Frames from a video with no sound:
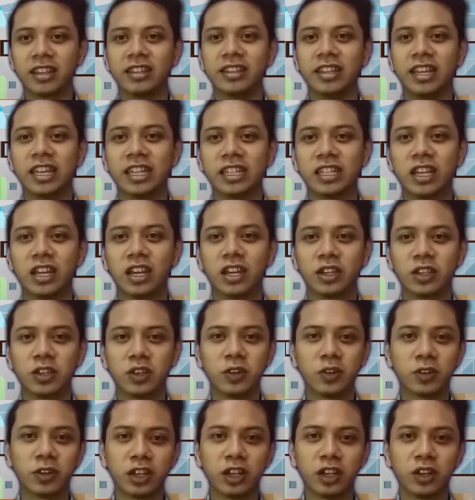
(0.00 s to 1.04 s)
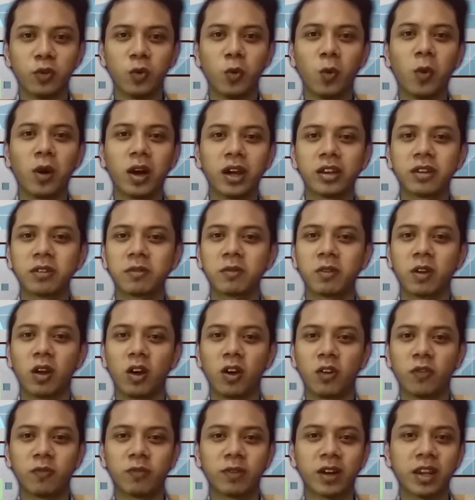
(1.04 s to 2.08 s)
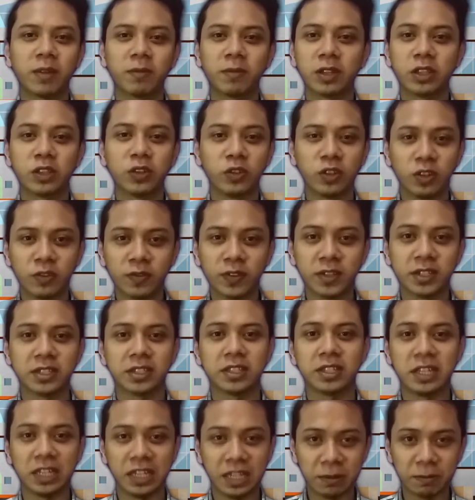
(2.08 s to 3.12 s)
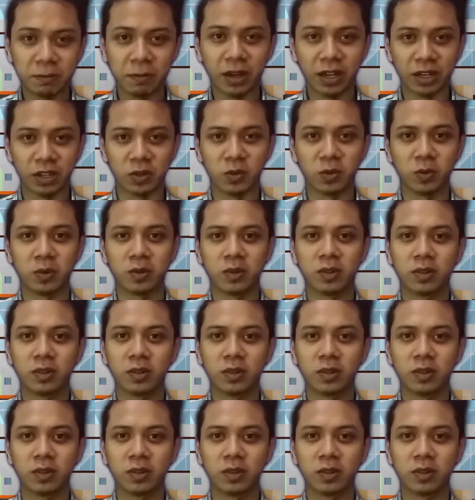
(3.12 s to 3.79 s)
that occur in one of private university in Bandung.